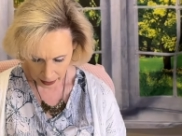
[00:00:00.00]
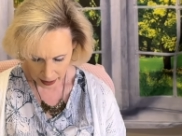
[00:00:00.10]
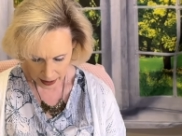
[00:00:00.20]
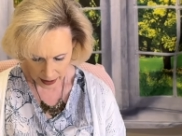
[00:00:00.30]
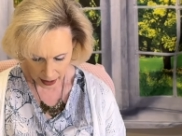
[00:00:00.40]

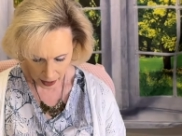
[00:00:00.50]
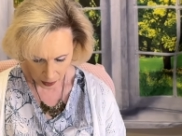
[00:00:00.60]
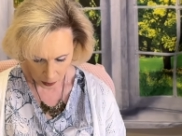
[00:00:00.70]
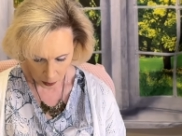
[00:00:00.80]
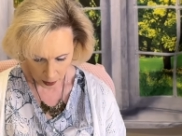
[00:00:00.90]

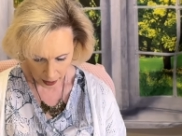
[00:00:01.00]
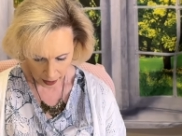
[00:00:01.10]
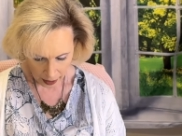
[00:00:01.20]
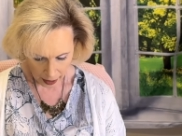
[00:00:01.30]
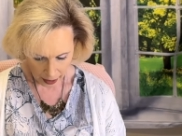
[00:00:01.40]
so
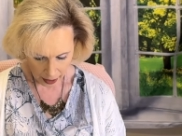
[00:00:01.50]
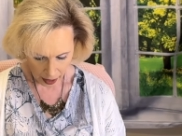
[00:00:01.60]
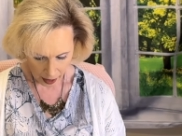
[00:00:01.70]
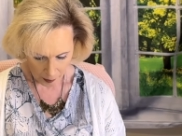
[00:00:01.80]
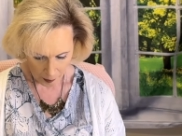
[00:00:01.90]

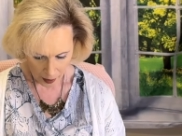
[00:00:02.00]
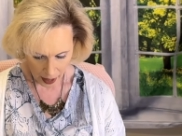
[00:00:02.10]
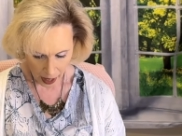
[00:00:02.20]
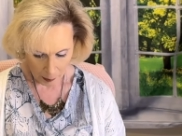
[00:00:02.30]
uh, I